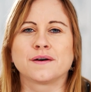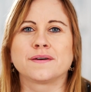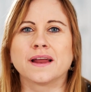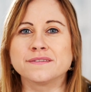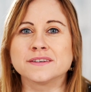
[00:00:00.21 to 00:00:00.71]

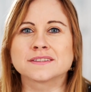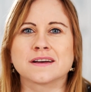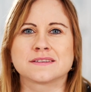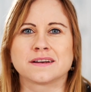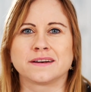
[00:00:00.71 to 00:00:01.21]
When I first
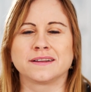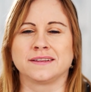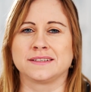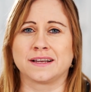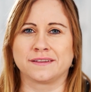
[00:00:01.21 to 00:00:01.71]
got started in
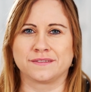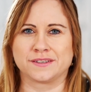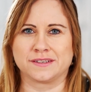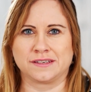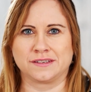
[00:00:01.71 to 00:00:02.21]
the
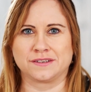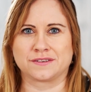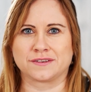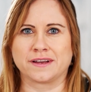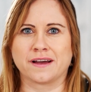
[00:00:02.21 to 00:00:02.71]
television
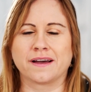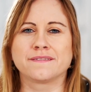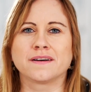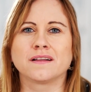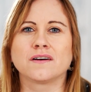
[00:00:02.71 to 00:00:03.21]
industry, I
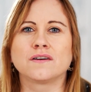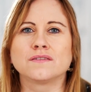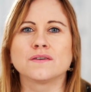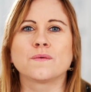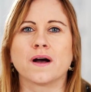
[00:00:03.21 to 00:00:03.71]
felt
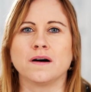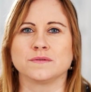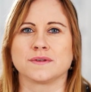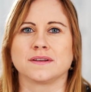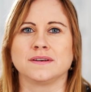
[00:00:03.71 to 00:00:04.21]

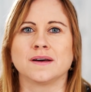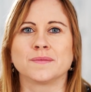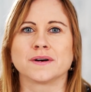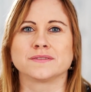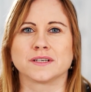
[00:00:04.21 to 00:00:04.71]
overwhelmed with the
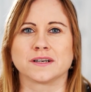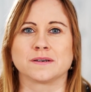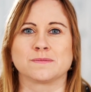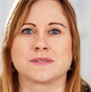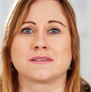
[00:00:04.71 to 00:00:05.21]
number of
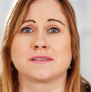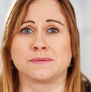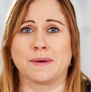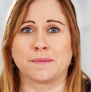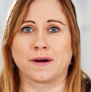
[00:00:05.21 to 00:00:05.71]
terms to
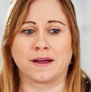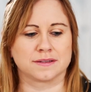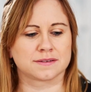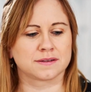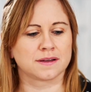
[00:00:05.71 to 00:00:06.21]
memorize.